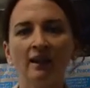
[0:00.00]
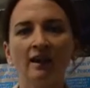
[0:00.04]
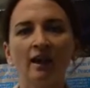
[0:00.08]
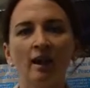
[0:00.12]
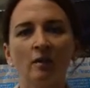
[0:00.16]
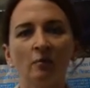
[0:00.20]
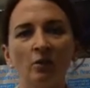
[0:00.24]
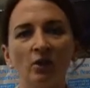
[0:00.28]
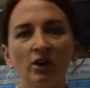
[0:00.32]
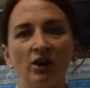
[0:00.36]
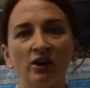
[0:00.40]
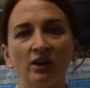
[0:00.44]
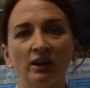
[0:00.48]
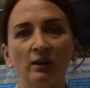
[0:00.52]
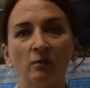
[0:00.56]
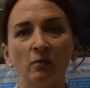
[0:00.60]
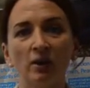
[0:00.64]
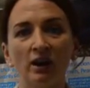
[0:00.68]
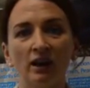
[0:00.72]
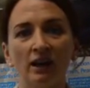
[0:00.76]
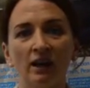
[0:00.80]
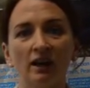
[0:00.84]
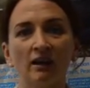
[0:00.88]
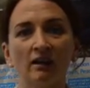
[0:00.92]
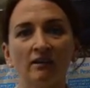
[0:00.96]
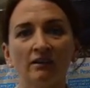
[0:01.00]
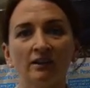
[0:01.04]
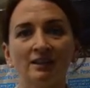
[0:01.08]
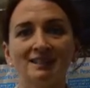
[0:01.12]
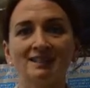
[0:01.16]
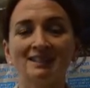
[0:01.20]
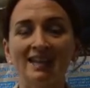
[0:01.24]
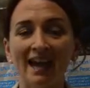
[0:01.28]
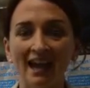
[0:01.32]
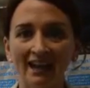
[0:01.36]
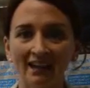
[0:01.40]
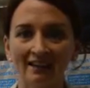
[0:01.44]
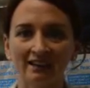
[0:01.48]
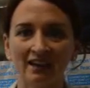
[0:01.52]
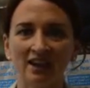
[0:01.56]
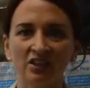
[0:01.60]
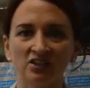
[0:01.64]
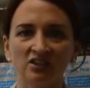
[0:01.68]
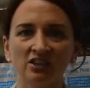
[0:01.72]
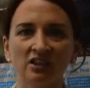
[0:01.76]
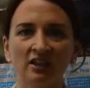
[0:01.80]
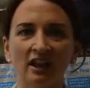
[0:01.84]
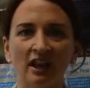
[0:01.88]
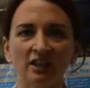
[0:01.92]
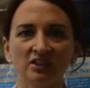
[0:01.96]
and we're currently working on our second
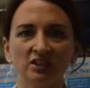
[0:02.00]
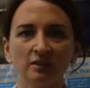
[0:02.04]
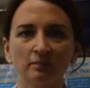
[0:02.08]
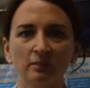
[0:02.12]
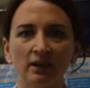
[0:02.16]
National Action